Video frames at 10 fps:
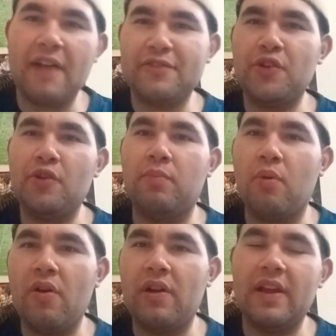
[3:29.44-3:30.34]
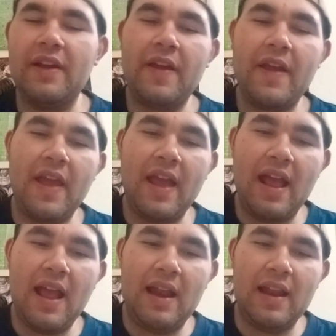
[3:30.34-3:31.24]
After you boil it,
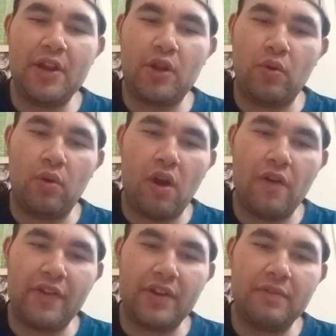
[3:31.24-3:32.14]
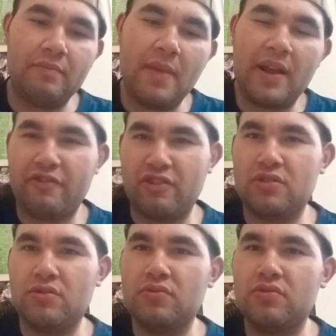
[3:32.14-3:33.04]
let it cool off and make
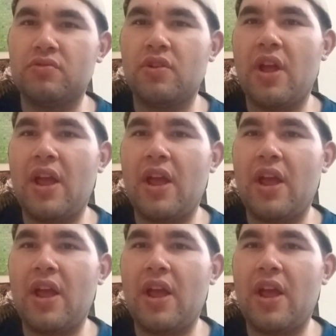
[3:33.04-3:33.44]
crystals.